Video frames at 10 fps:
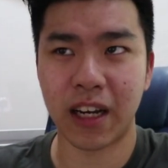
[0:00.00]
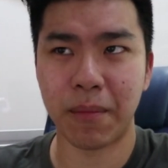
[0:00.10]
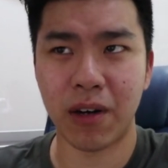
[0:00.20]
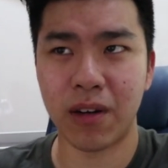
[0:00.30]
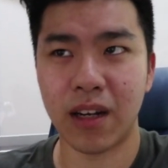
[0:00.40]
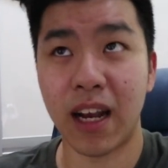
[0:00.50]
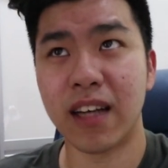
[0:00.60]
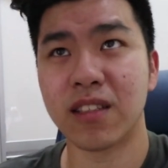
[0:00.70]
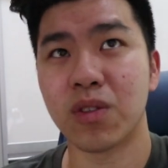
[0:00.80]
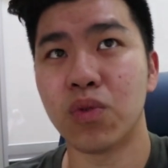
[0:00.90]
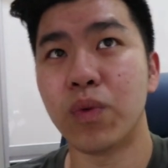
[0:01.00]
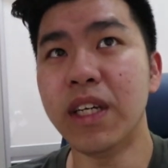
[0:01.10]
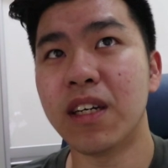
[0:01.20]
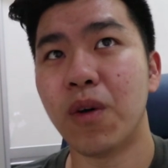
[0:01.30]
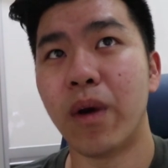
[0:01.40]
like about last
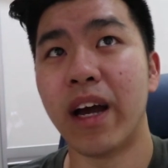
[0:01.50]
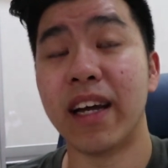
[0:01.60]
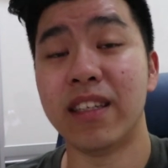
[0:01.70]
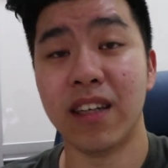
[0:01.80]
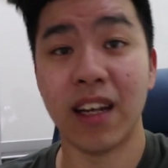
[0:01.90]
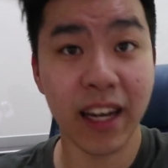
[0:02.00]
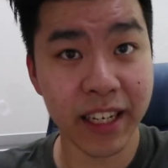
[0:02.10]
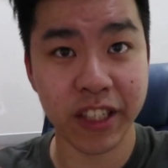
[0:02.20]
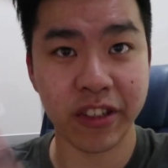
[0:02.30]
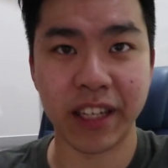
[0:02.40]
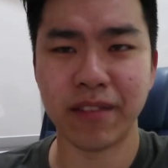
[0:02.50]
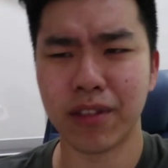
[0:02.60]
week where I did a lucky trade.